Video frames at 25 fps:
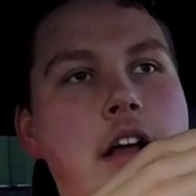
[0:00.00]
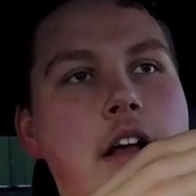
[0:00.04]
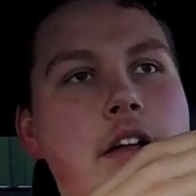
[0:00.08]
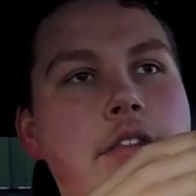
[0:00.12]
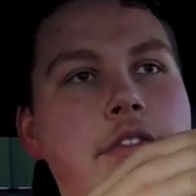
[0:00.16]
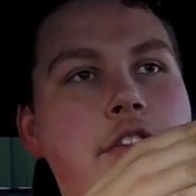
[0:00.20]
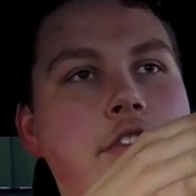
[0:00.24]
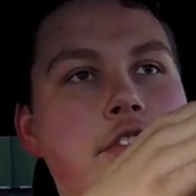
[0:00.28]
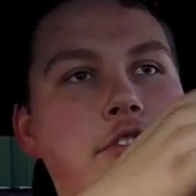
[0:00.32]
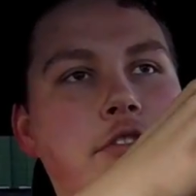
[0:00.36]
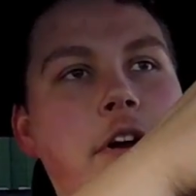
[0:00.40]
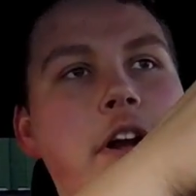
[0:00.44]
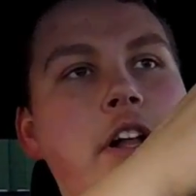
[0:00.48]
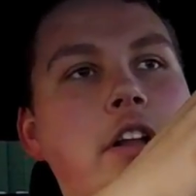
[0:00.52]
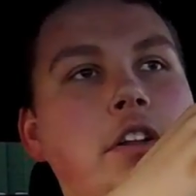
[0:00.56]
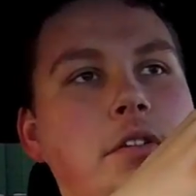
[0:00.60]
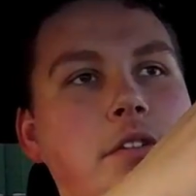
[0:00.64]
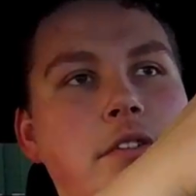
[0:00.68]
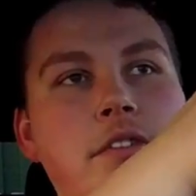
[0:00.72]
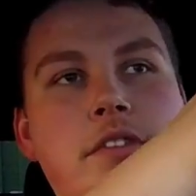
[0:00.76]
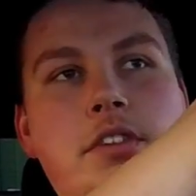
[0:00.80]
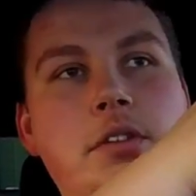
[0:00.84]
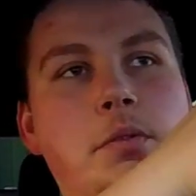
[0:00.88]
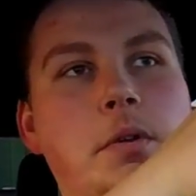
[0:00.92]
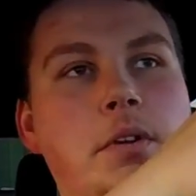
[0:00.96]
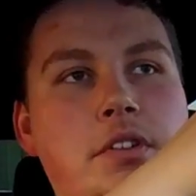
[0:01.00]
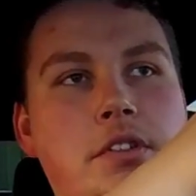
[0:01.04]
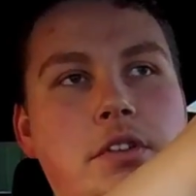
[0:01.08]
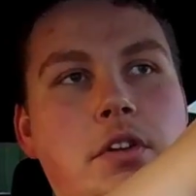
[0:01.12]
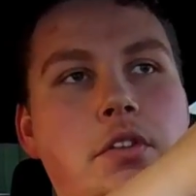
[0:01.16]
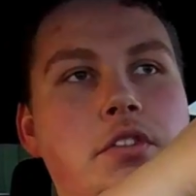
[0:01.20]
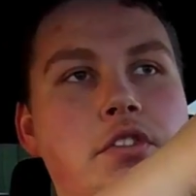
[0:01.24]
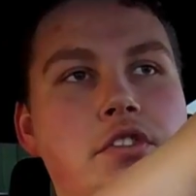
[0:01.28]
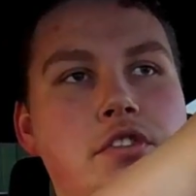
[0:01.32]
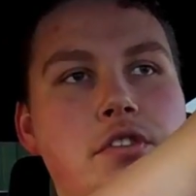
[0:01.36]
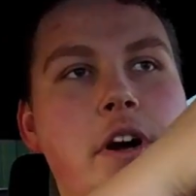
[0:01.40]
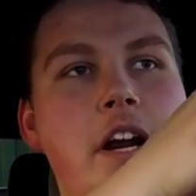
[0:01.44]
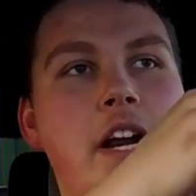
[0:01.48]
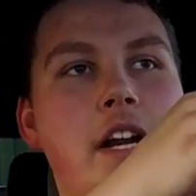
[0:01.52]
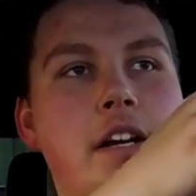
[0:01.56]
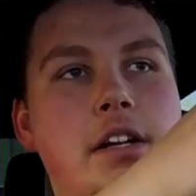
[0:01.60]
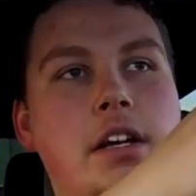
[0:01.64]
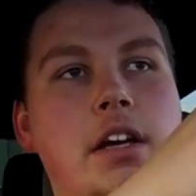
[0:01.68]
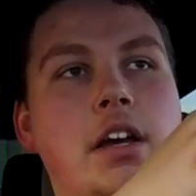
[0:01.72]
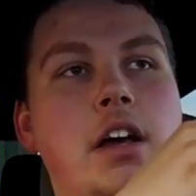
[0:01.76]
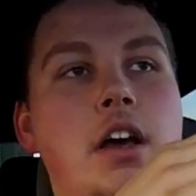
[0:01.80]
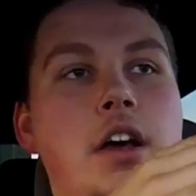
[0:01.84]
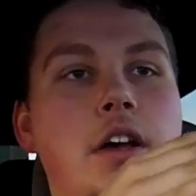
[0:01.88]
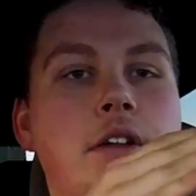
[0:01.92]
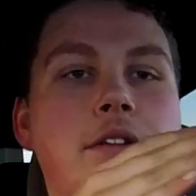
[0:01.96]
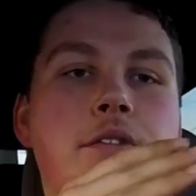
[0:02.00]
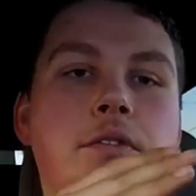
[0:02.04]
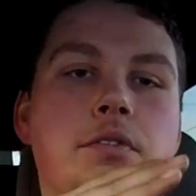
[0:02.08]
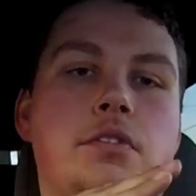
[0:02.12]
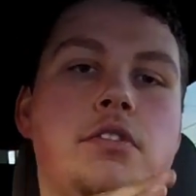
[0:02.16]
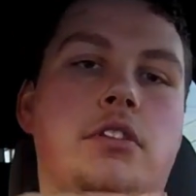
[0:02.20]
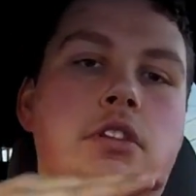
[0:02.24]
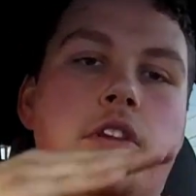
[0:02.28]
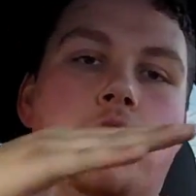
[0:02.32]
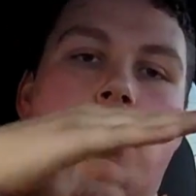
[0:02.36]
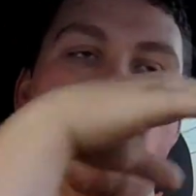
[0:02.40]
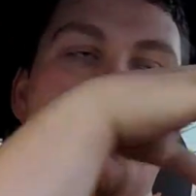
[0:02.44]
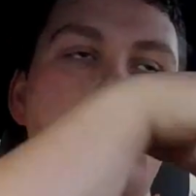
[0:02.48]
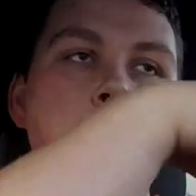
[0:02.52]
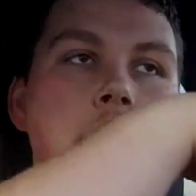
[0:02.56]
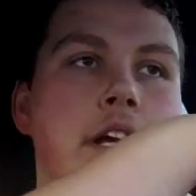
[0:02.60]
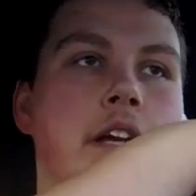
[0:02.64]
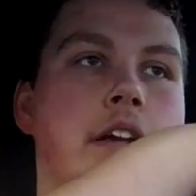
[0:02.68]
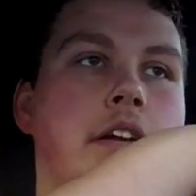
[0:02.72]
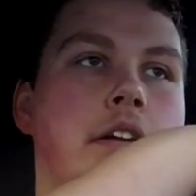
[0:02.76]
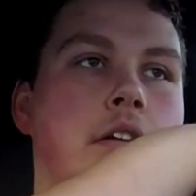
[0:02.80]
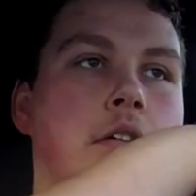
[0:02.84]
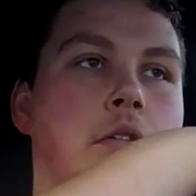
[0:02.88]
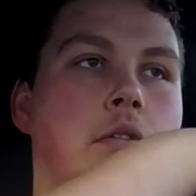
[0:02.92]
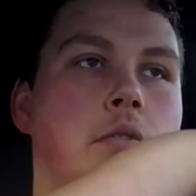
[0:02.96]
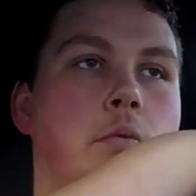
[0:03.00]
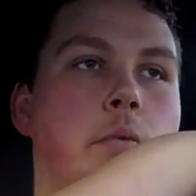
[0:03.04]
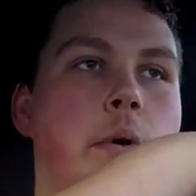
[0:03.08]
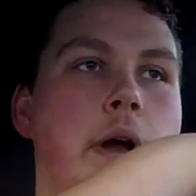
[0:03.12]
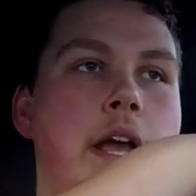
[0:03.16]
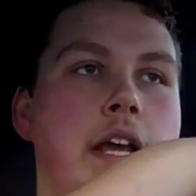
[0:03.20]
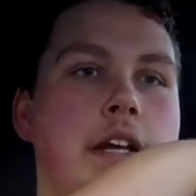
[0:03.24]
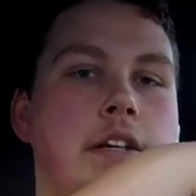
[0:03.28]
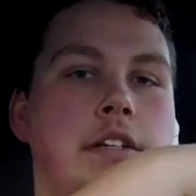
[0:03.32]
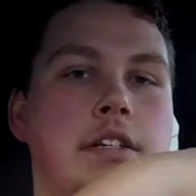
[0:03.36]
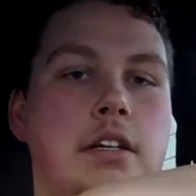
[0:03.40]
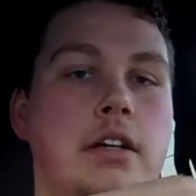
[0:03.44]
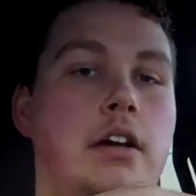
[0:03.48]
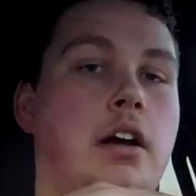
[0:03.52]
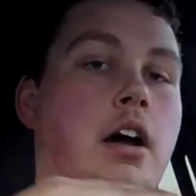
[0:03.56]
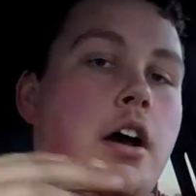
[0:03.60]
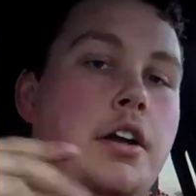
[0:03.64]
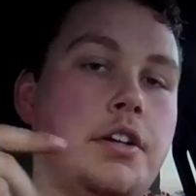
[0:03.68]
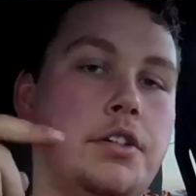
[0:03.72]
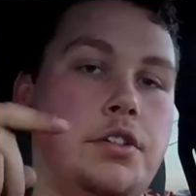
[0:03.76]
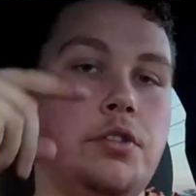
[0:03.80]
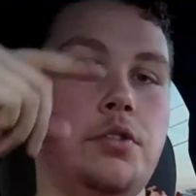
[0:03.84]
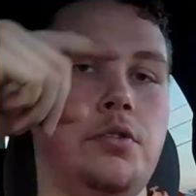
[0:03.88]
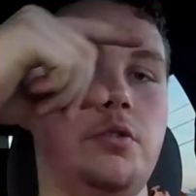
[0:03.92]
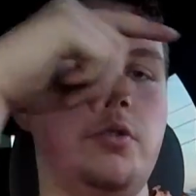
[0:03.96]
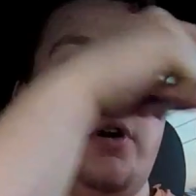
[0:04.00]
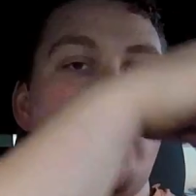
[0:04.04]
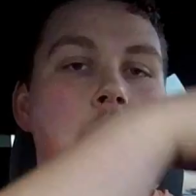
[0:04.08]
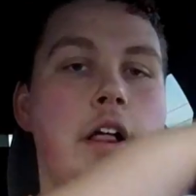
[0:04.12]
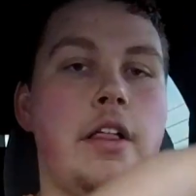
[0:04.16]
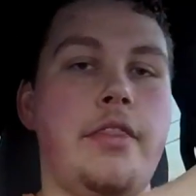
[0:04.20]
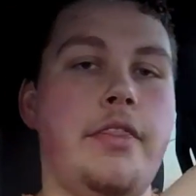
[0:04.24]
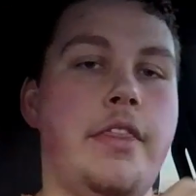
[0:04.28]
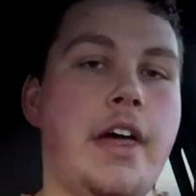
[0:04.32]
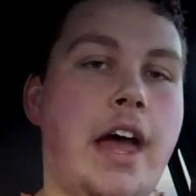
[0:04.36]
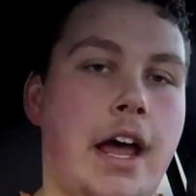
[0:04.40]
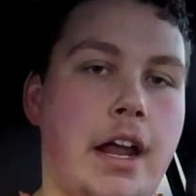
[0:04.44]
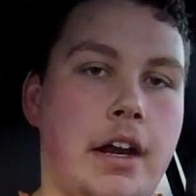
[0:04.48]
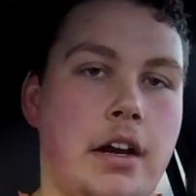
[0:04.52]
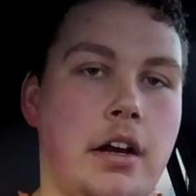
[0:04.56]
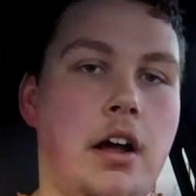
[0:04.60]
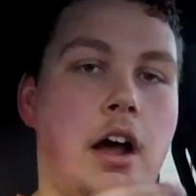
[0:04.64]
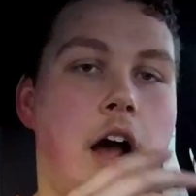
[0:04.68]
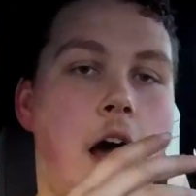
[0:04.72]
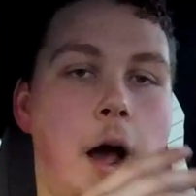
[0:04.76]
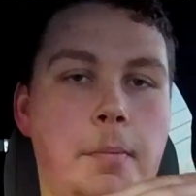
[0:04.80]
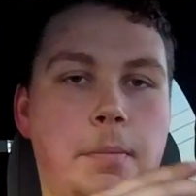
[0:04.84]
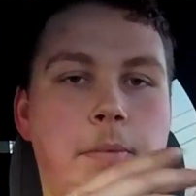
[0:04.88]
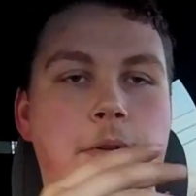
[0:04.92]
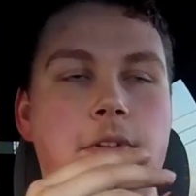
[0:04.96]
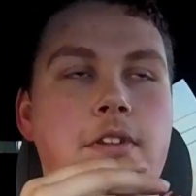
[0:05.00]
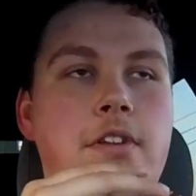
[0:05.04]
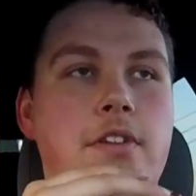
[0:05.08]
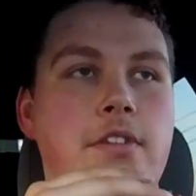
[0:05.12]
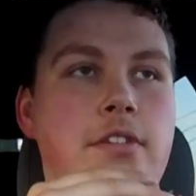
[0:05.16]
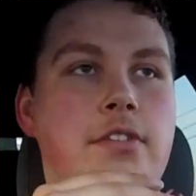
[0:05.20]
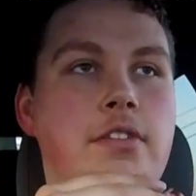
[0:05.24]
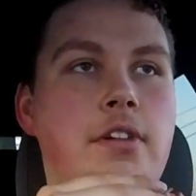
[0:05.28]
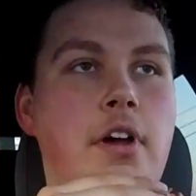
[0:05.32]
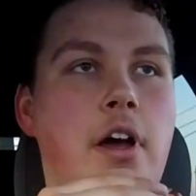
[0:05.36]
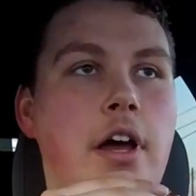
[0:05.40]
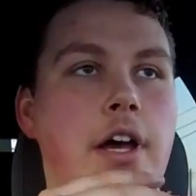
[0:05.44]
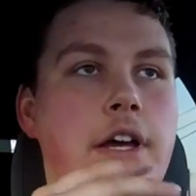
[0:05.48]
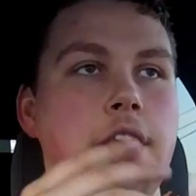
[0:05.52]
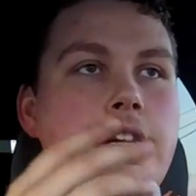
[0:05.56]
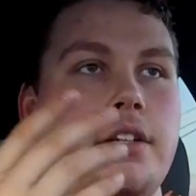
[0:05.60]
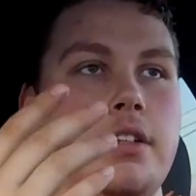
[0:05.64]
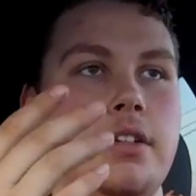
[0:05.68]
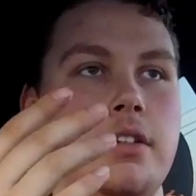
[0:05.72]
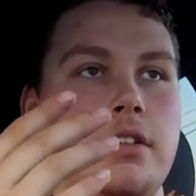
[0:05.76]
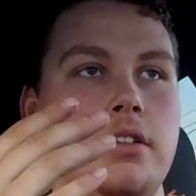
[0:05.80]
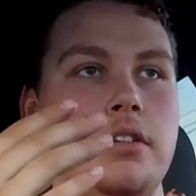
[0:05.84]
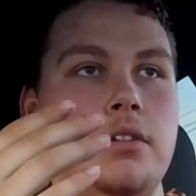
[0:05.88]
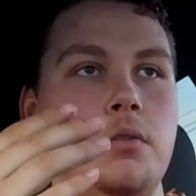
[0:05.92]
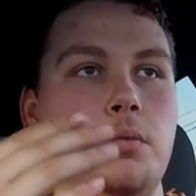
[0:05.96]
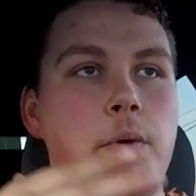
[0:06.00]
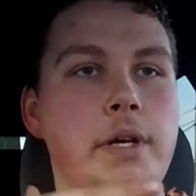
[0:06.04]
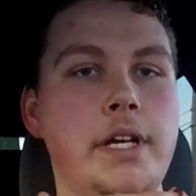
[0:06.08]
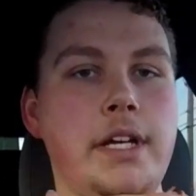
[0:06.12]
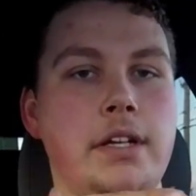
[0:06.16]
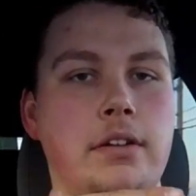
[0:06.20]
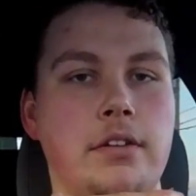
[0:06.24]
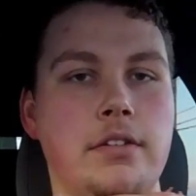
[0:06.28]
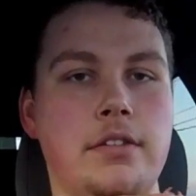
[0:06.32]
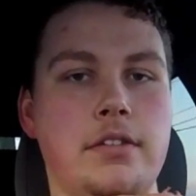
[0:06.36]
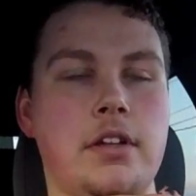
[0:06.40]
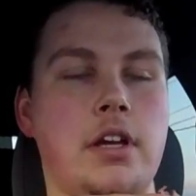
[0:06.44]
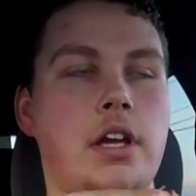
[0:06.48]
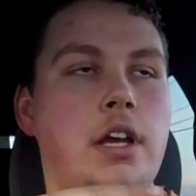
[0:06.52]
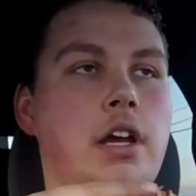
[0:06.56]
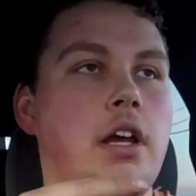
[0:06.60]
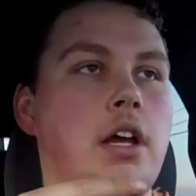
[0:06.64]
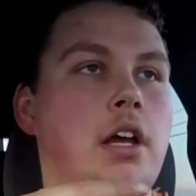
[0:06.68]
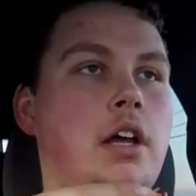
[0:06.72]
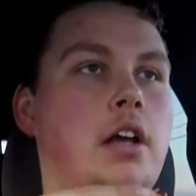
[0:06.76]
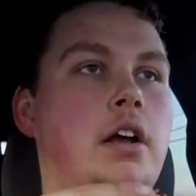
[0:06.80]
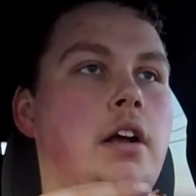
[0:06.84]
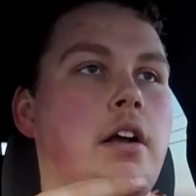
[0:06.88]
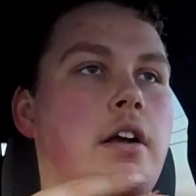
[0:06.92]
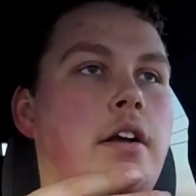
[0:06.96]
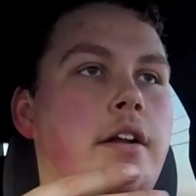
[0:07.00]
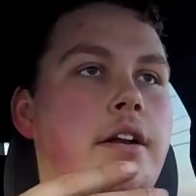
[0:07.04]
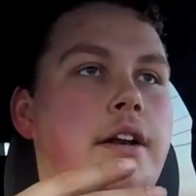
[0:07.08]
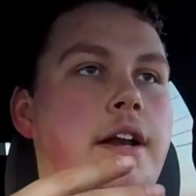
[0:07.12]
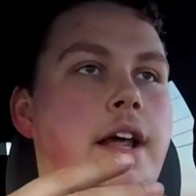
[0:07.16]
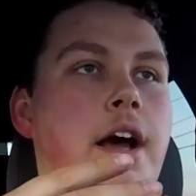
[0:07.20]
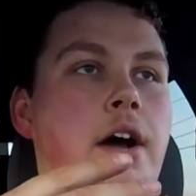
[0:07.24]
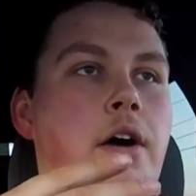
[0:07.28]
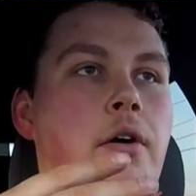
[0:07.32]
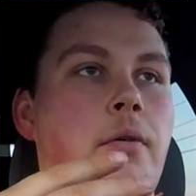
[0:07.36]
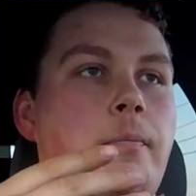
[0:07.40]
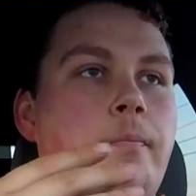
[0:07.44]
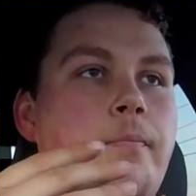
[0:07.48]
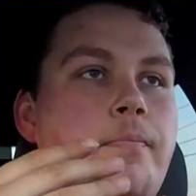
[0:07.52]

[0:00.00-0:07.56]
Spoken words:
this trailer still wants to go straight. So it's loading weight onto that opposite side wheels. Now,